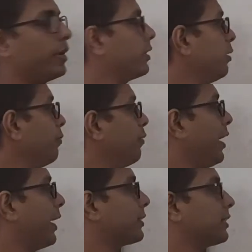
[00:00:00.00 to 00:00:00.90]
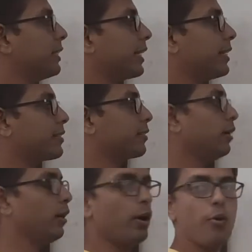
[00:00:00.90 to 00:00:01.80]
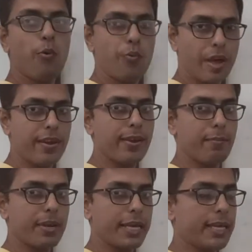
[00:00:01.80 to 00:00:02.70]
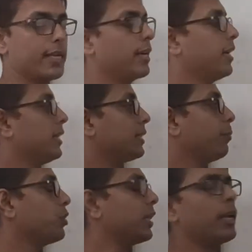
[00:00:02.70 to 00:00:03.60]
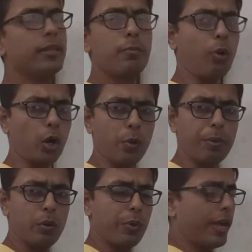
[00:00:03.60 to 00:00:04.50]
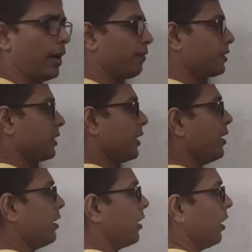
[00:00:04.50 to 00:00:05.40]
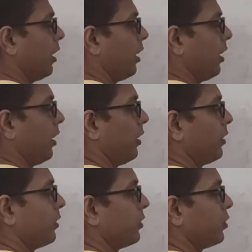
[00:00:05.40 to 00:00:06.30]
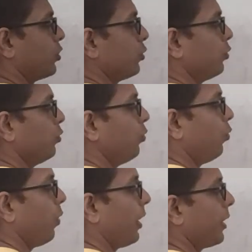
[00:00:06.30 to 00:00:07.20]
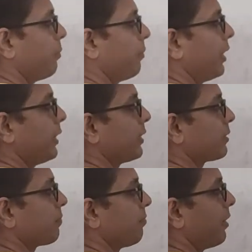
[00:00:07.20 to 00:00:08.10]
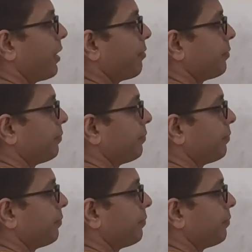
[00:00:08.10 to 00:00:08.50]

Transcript: the x indicates the variable here. Suppose another polynomial we have, say 2y minus 5.